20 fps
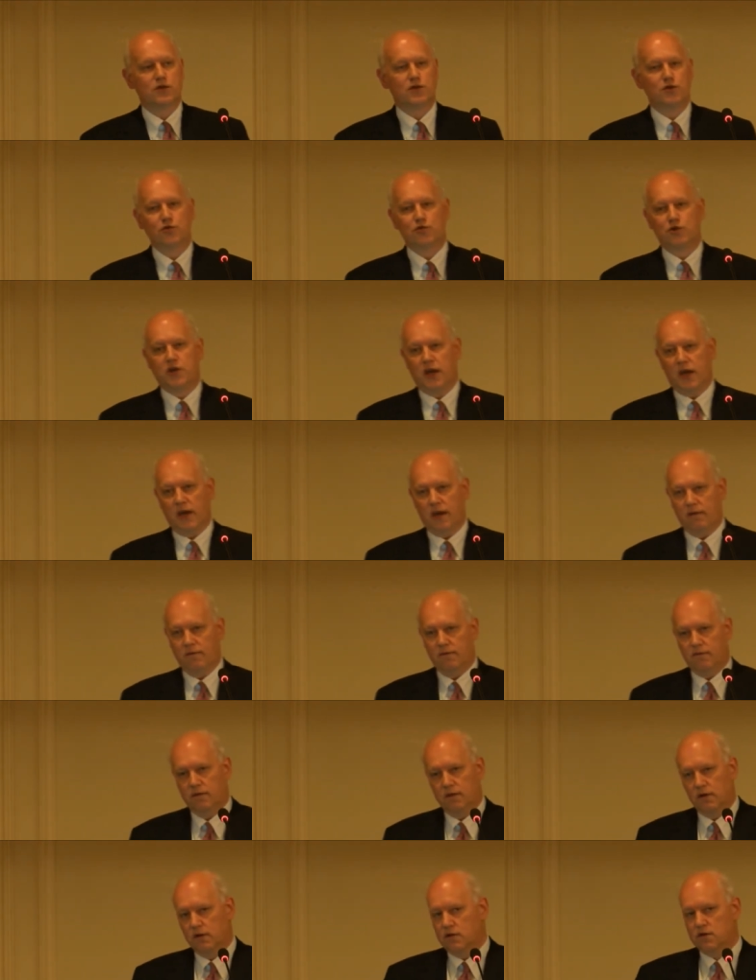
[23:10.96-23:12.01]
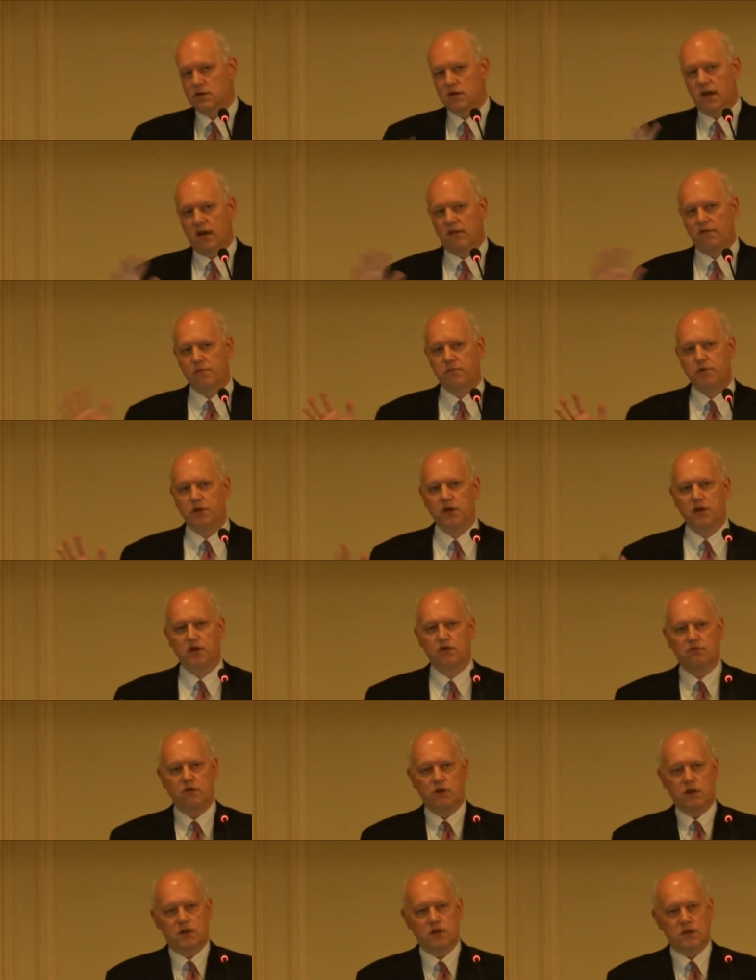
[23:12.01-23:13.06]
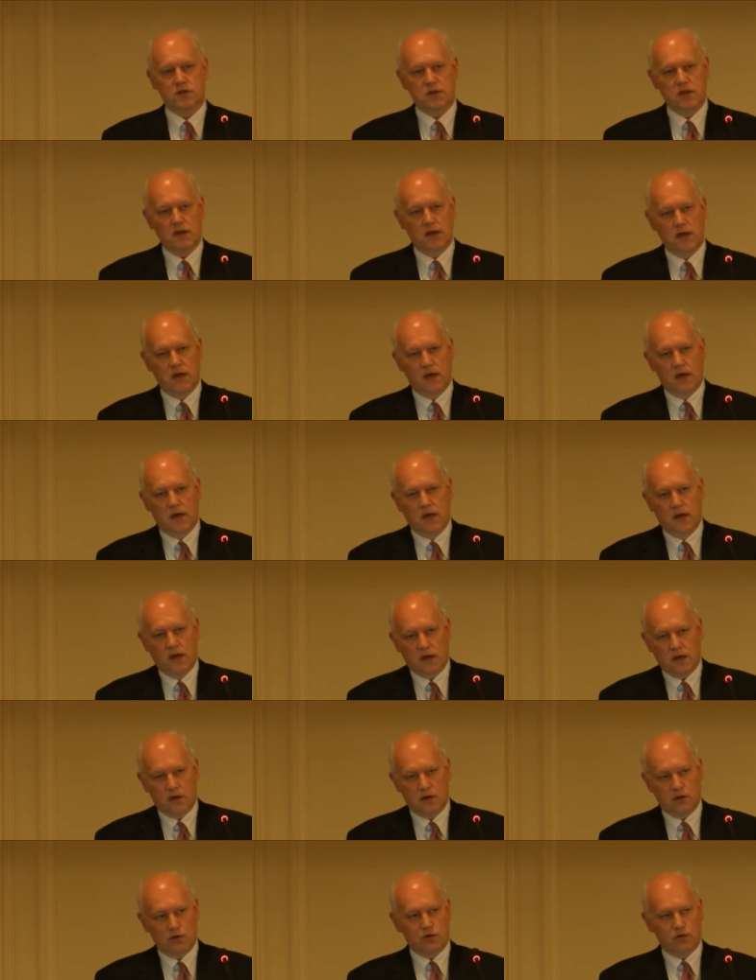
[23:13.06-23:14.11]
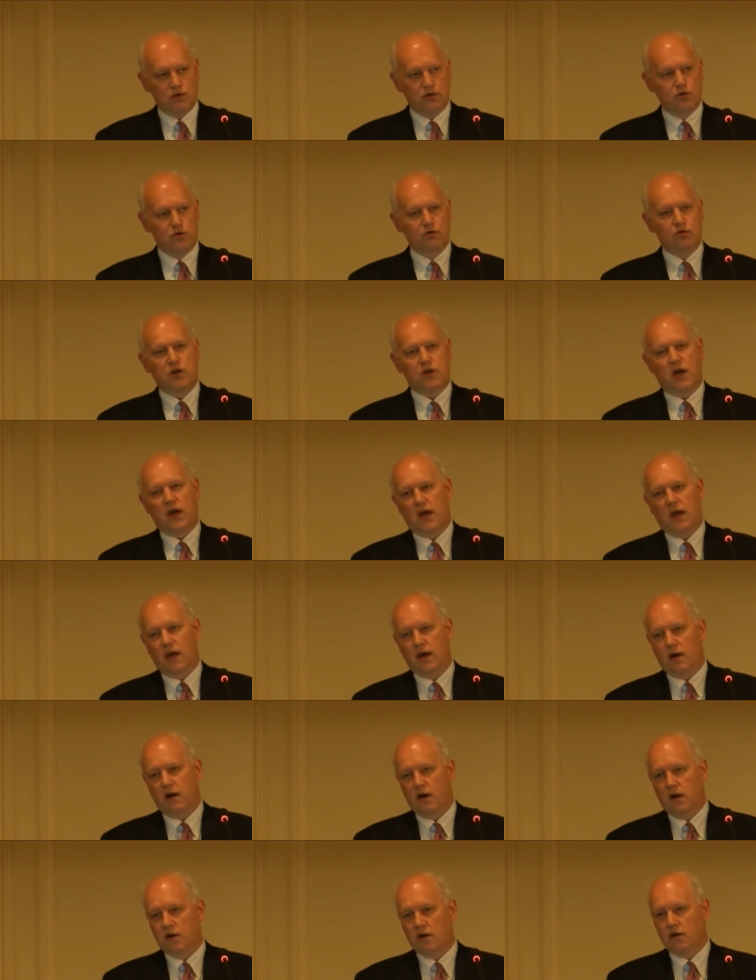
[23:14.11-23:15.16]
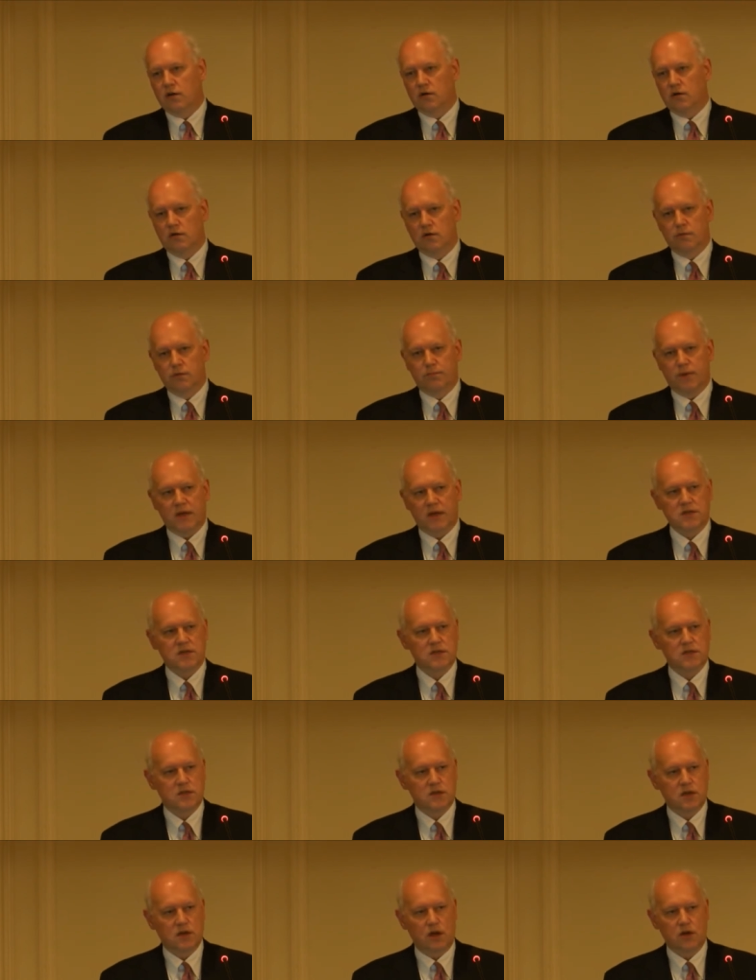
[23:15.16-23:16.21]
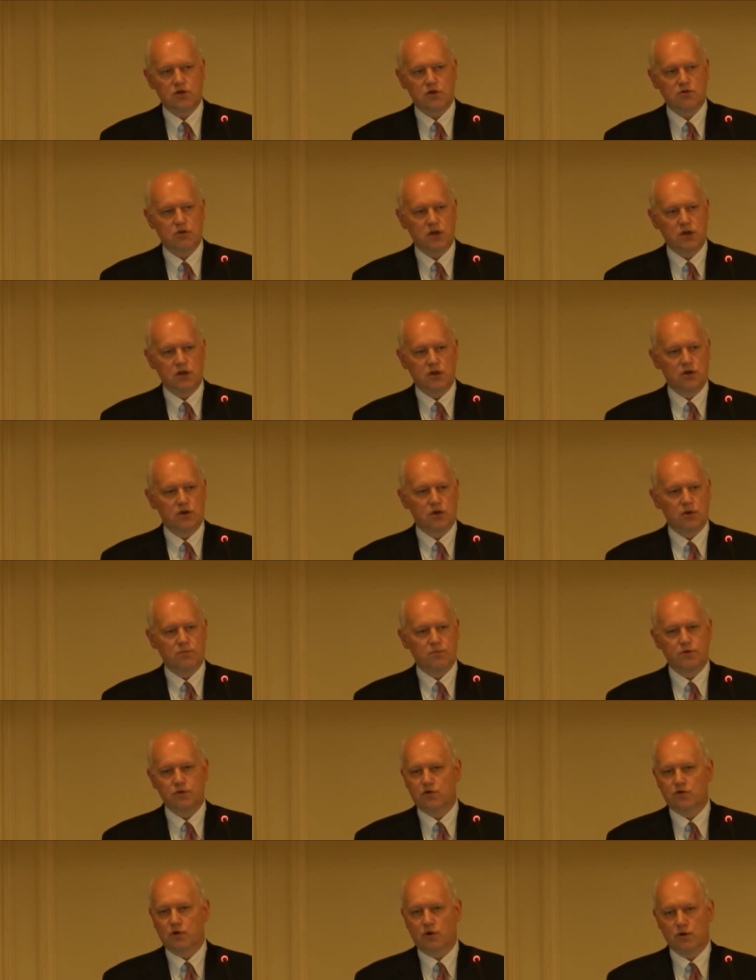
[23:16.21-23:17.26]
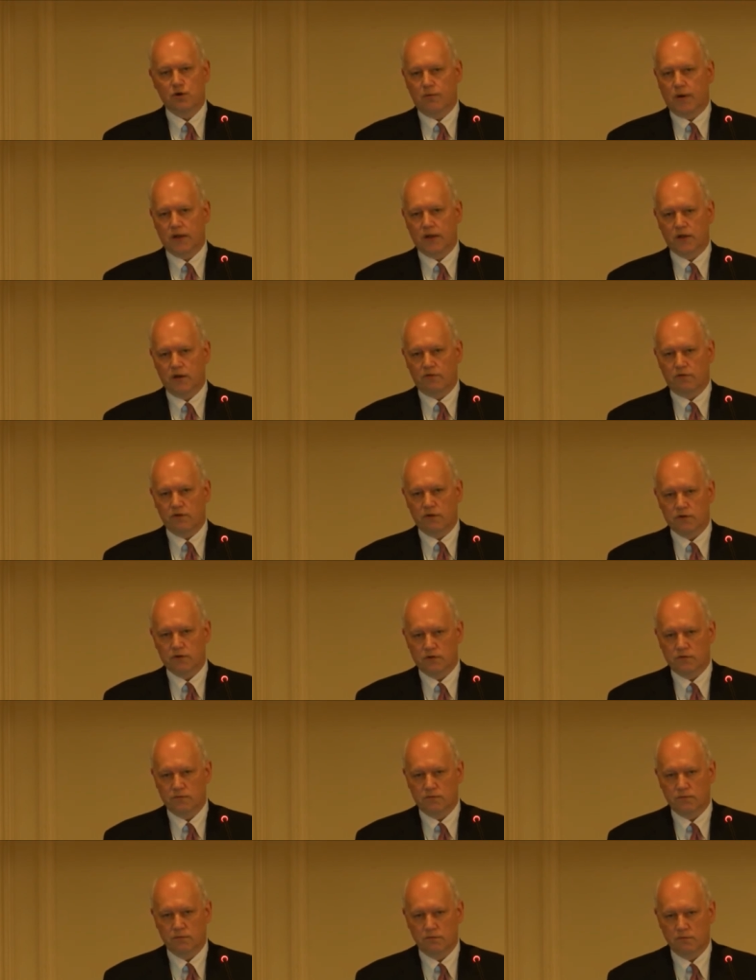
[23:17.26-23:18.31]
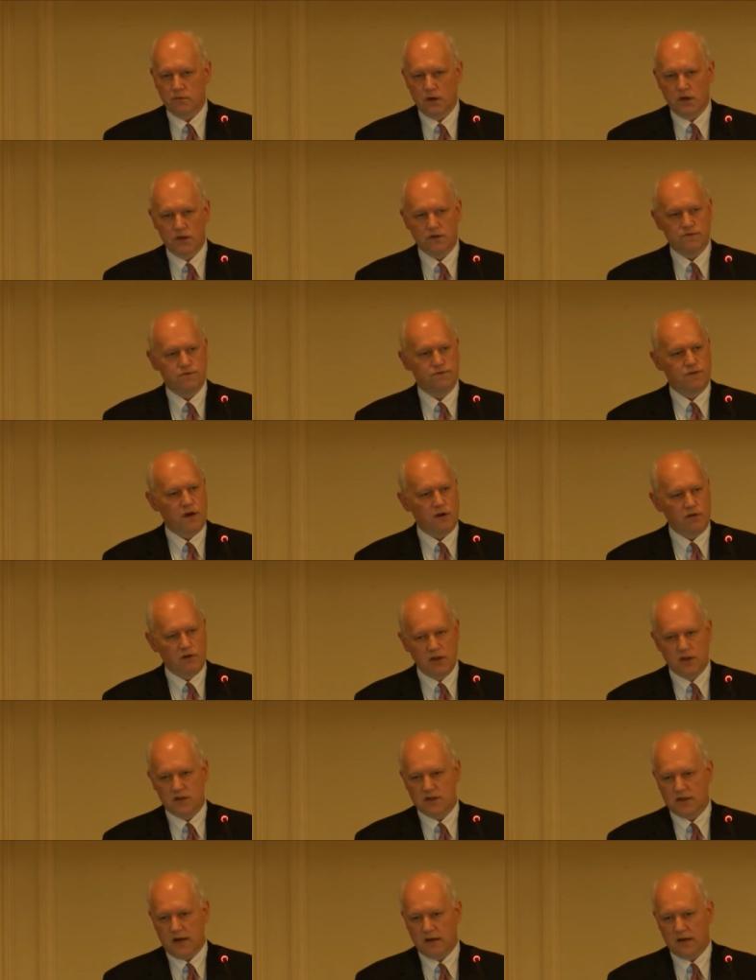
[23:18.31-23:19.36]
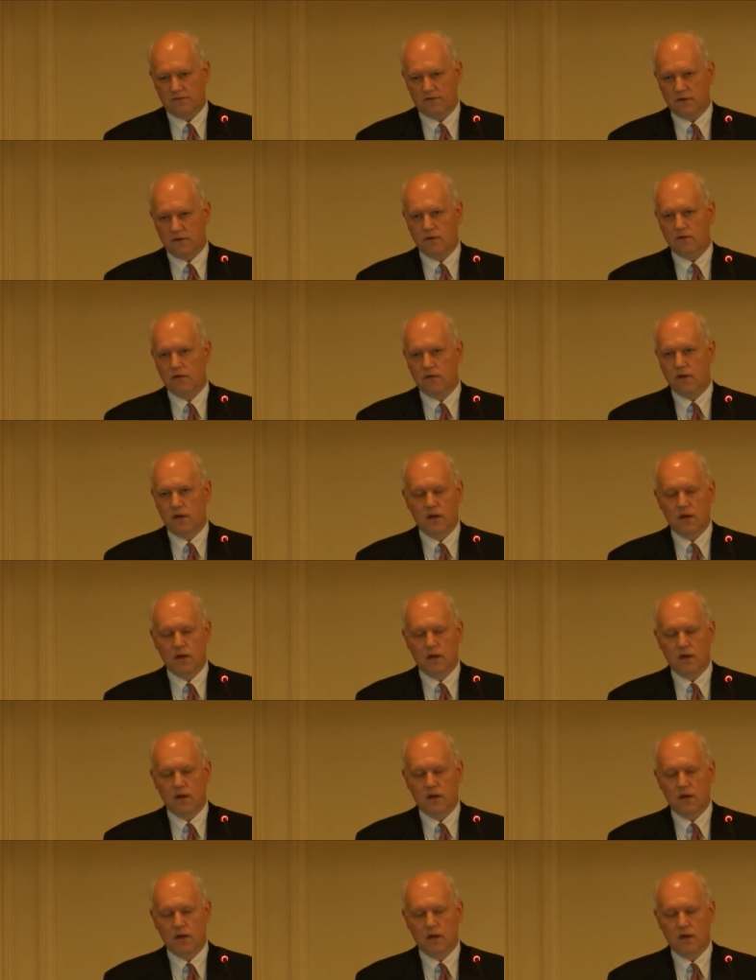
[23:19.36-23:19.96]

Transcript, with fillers: the UK. There's everybody agrees you know, the UK are the, the best country in Europe to talk about governance. It's very insightful.